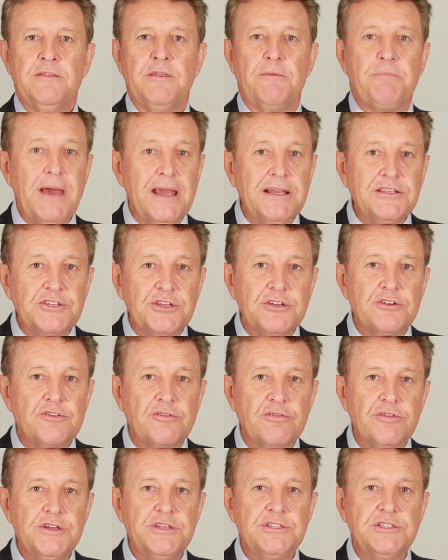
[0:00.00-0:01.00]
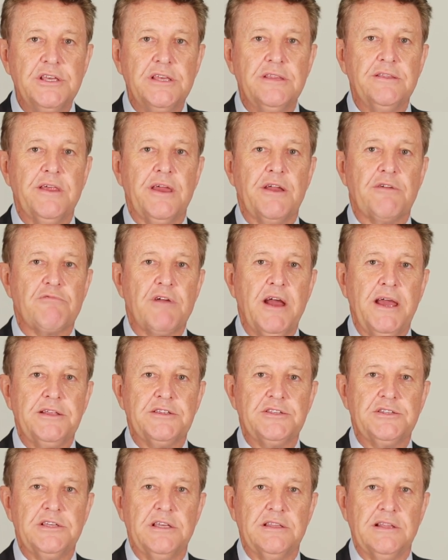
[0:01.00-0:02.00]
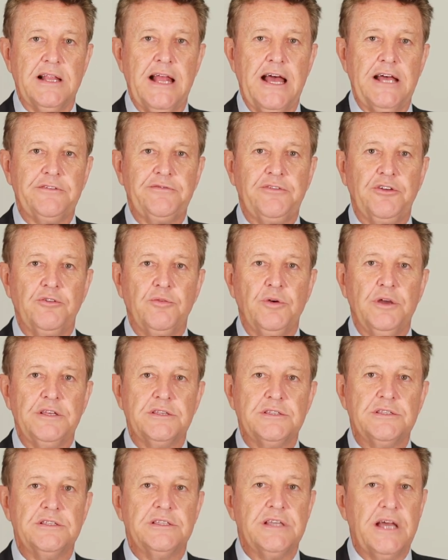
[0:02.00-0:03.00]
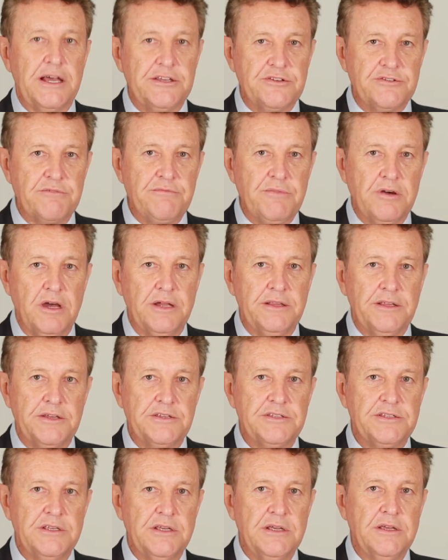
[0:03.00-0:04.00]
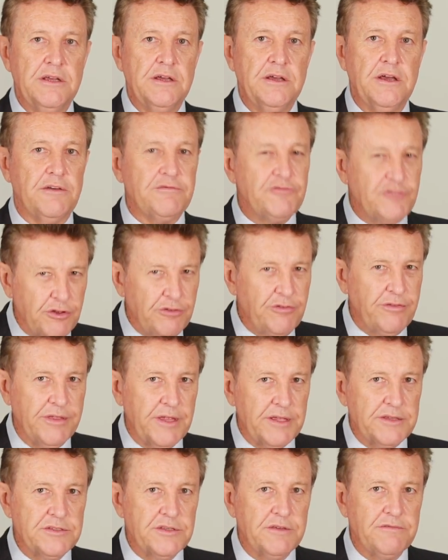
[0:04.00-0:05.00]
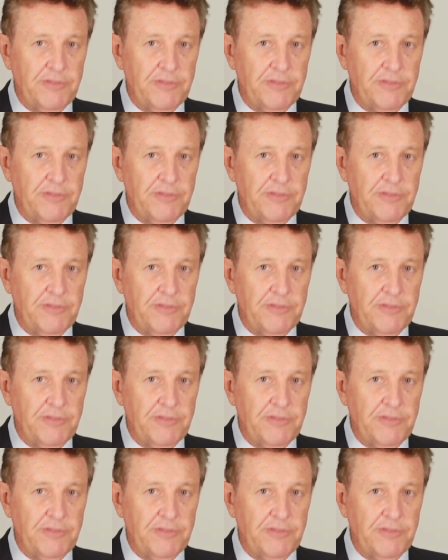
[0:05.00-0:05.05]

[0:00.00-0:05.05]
The banks increasing their rates in the last few weeks does remind us of two things.